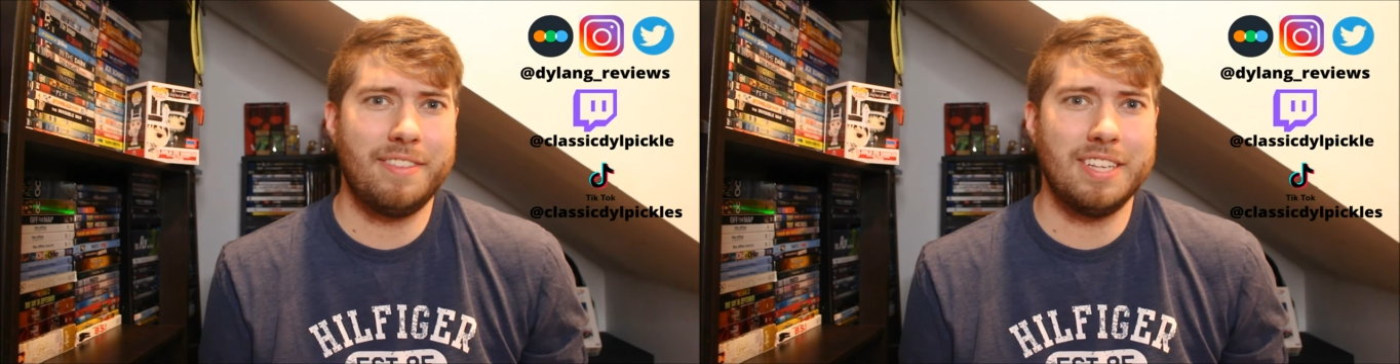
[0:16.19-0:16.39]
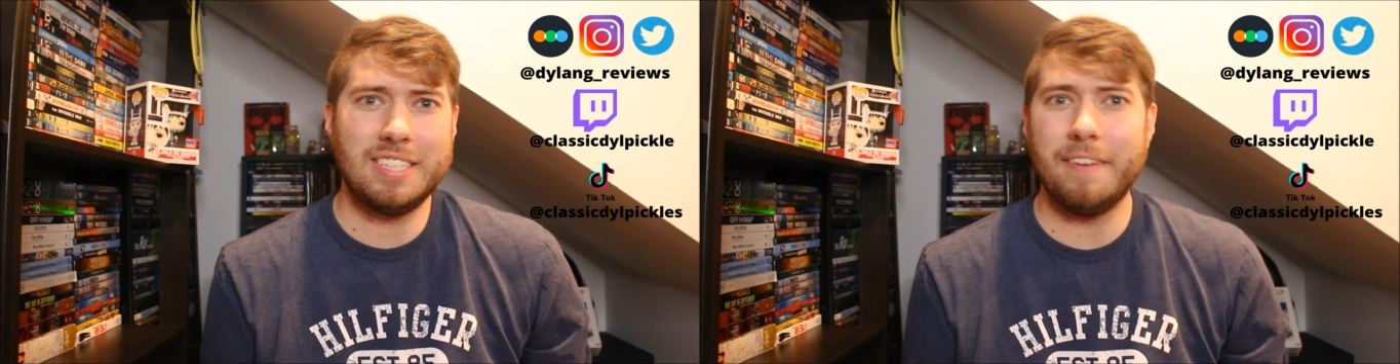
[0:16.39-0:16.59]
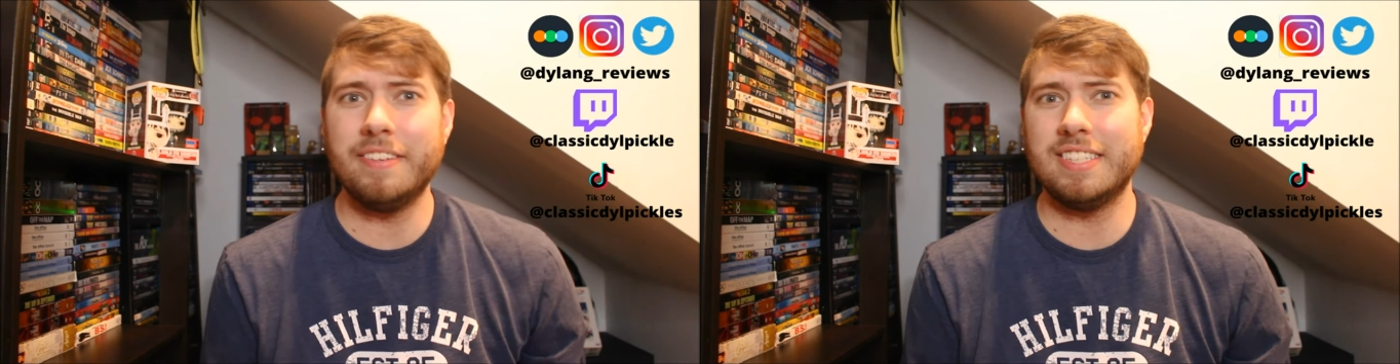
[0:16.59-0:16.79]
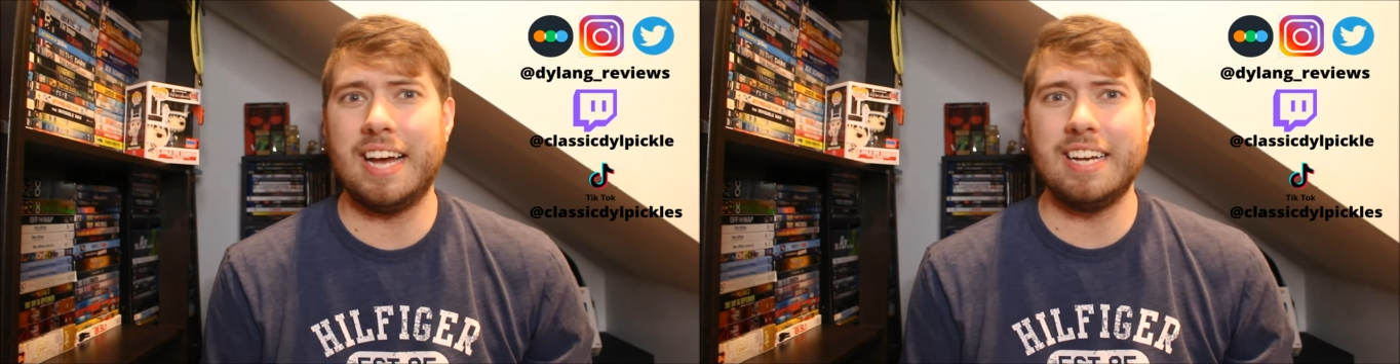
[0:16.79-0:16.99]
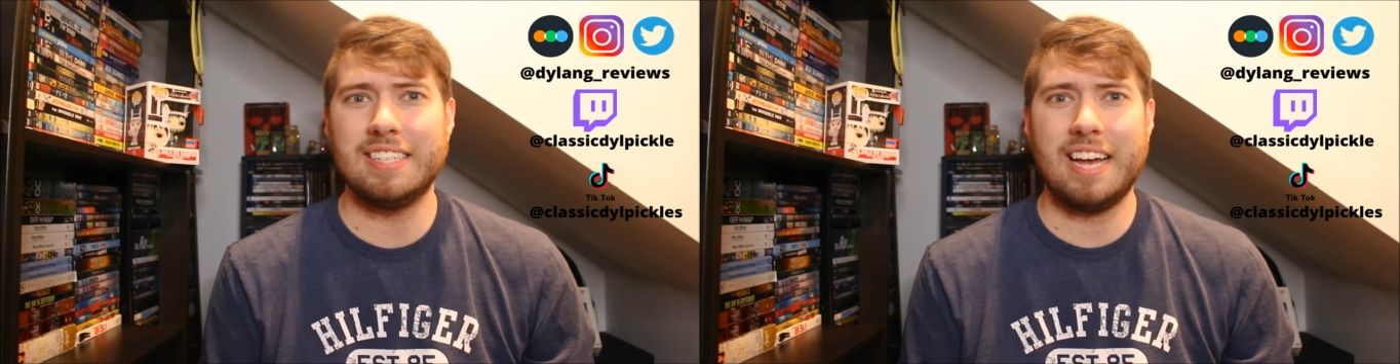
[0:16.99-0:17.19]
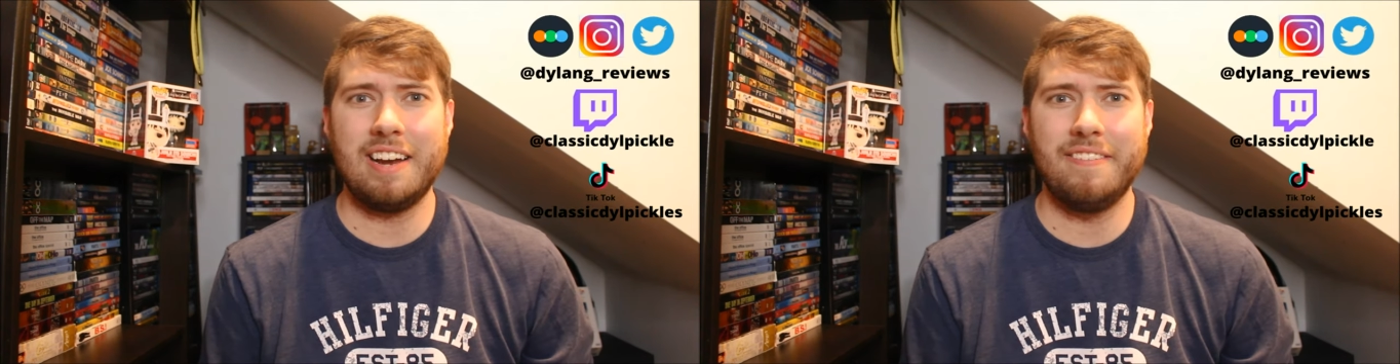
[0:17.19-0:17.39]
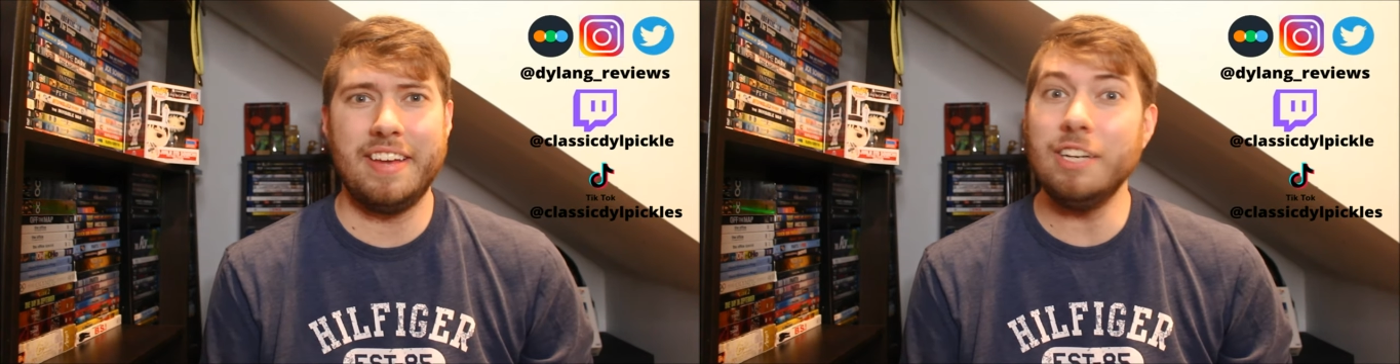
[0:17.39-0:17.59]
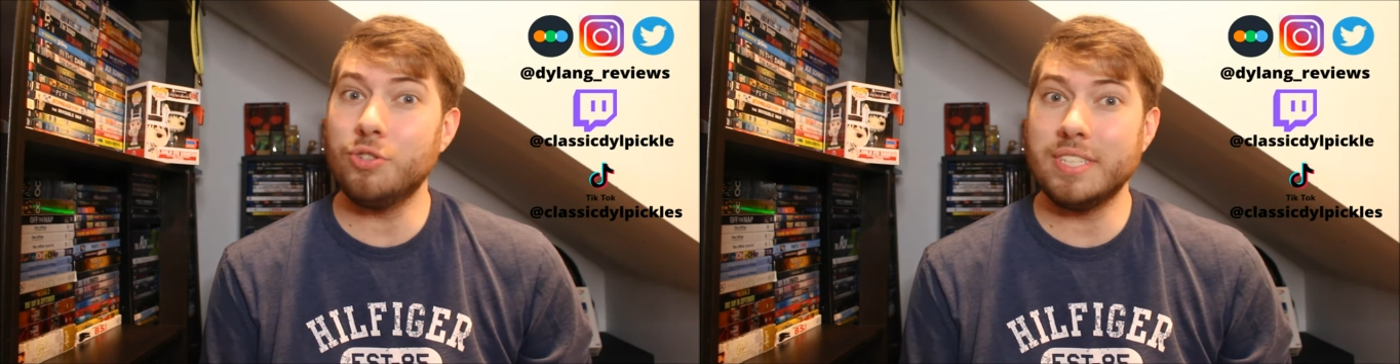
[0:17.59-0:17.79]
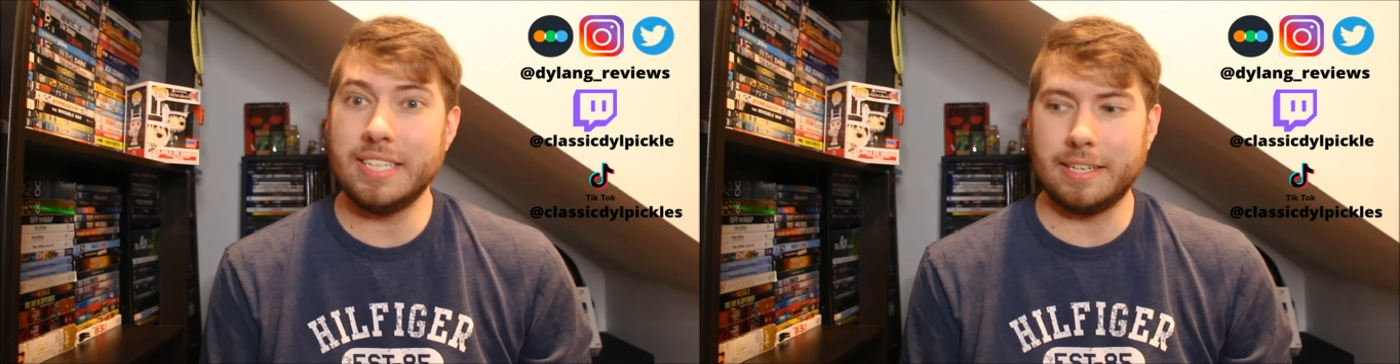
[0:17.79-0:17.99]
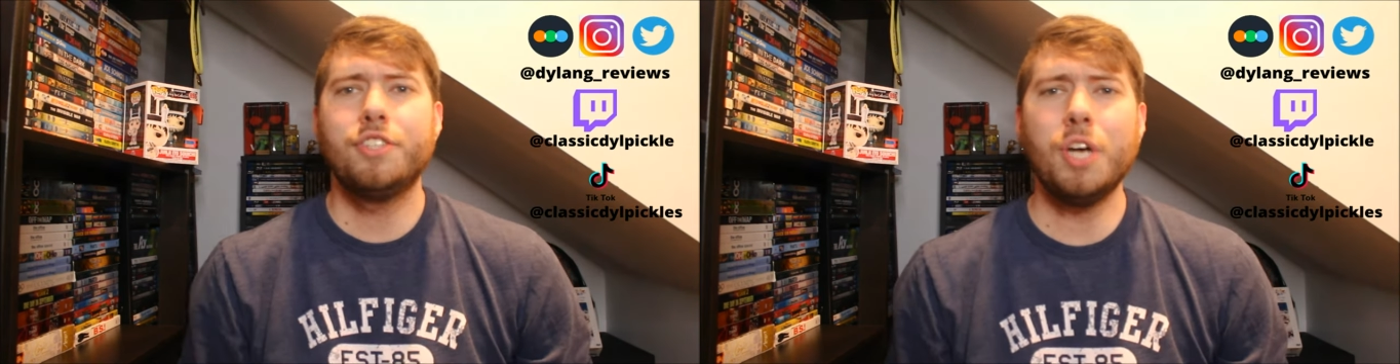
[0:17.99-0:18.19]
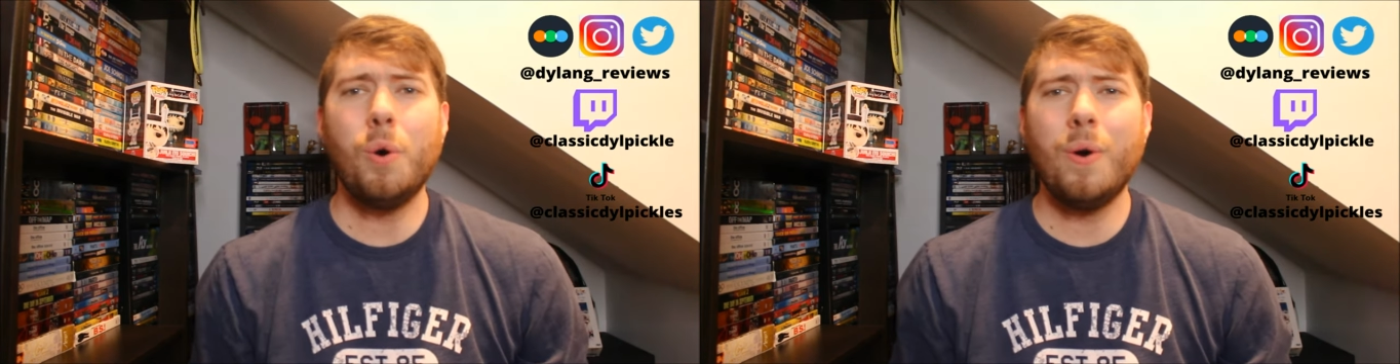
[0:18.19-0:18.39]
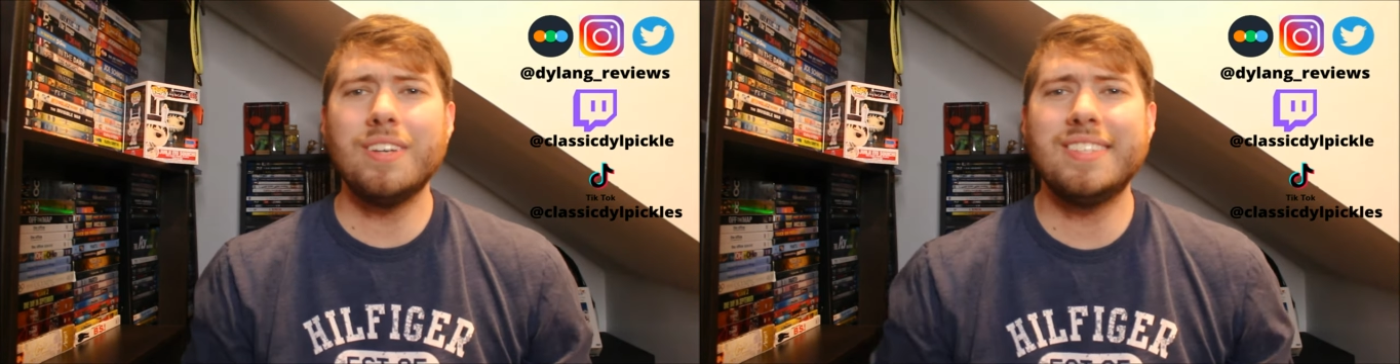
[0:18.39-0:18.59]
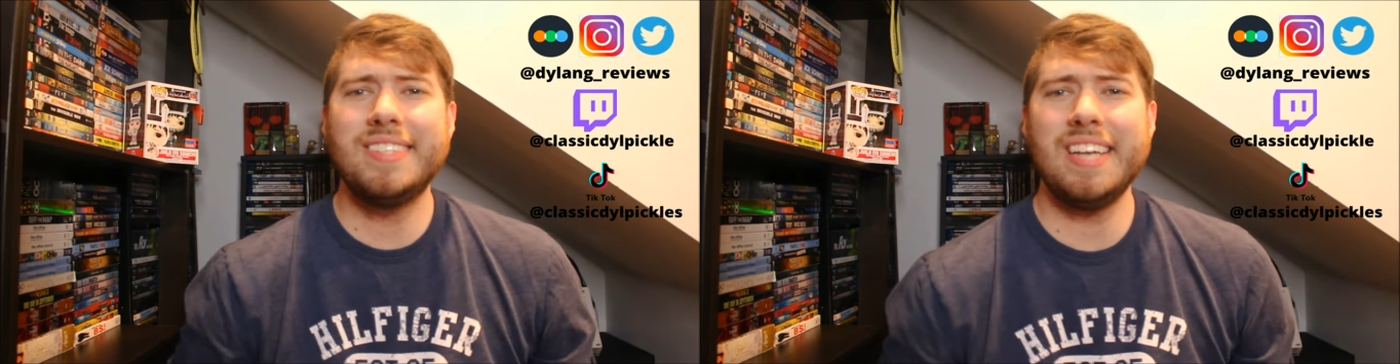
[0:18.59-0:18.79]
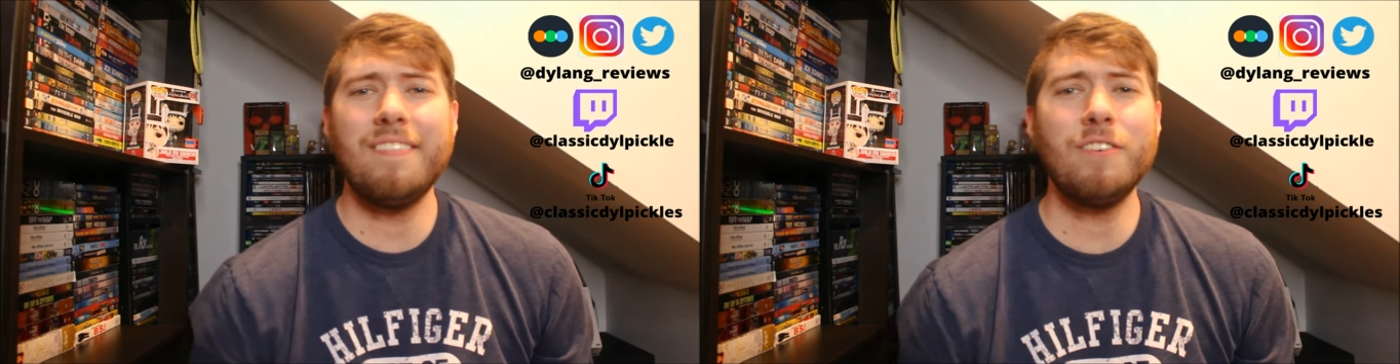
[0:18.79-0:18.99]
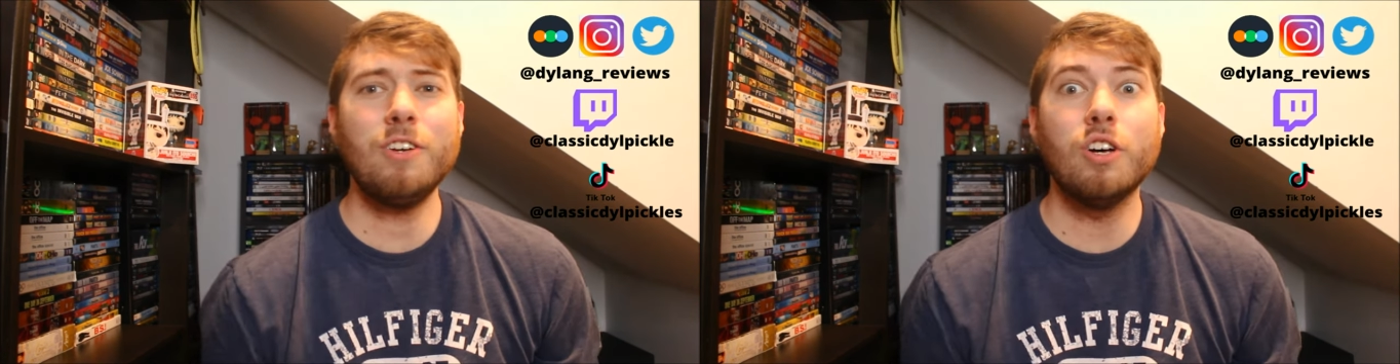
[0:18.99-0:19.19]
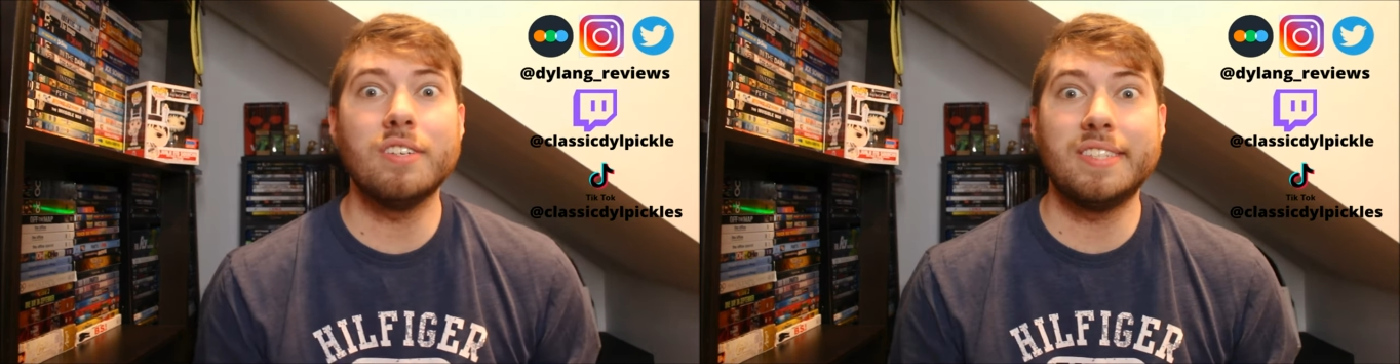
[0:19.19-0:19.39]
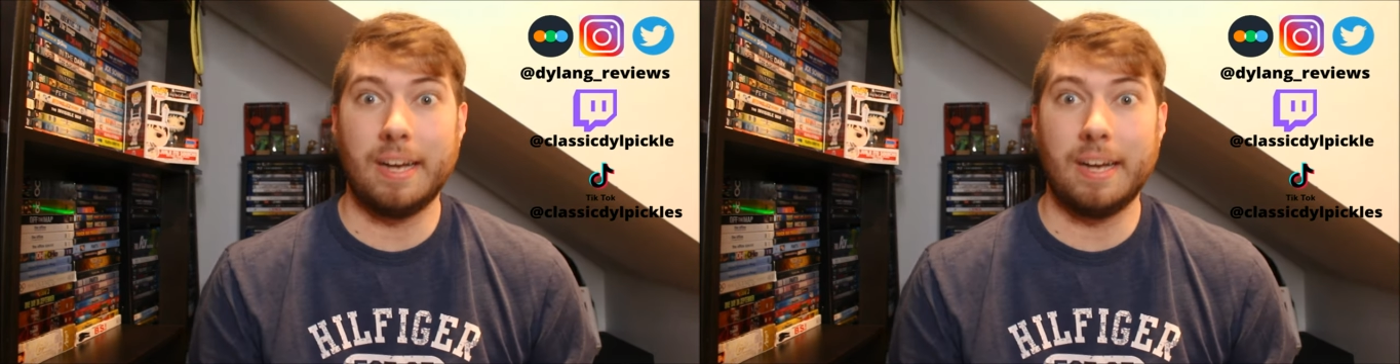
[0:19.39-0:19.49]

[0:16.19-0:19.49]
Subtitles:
the stuff inside is kind of interesting. So, several